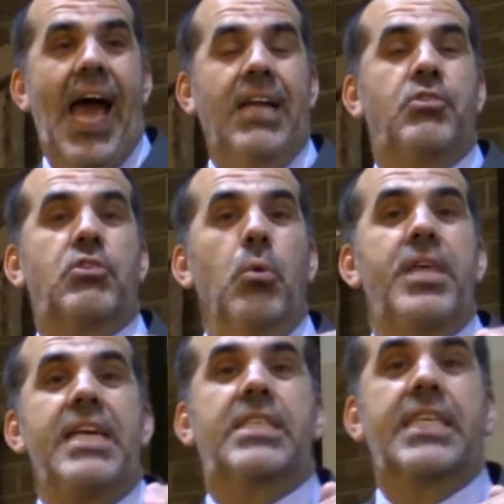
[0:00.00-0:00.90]
And so
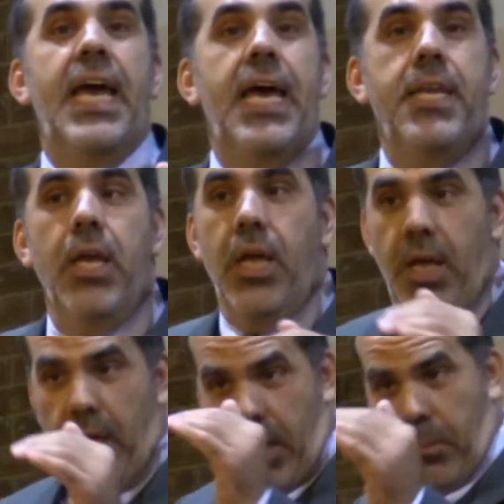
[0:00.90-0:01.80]
they
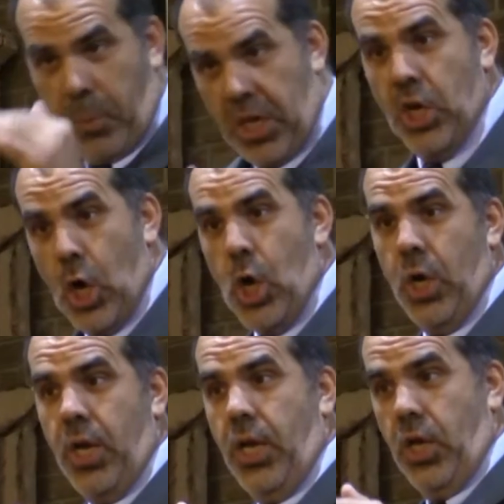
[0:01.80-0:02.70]
said,
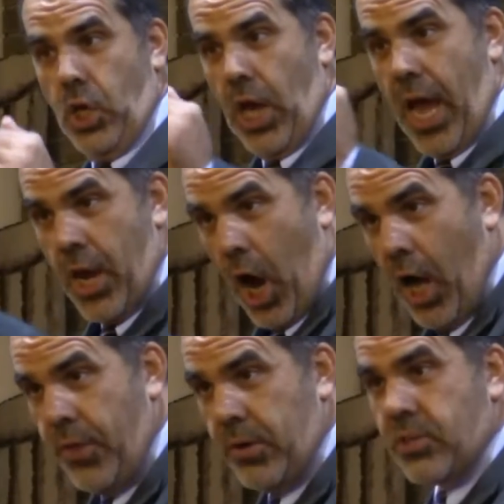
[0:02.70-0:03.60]
Peter and
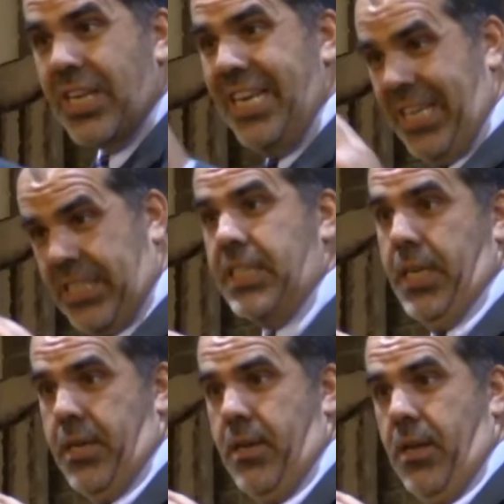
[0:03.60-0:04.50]
others,
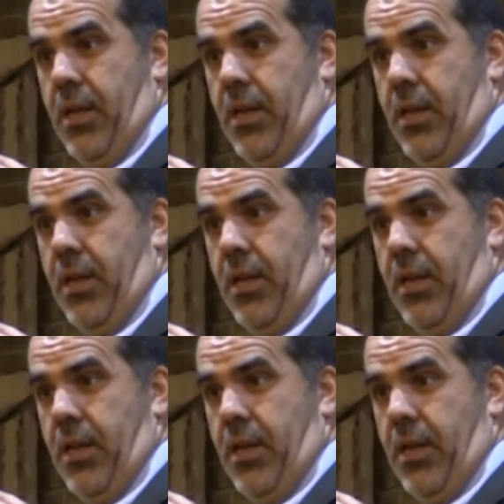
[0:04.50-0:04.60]
listen,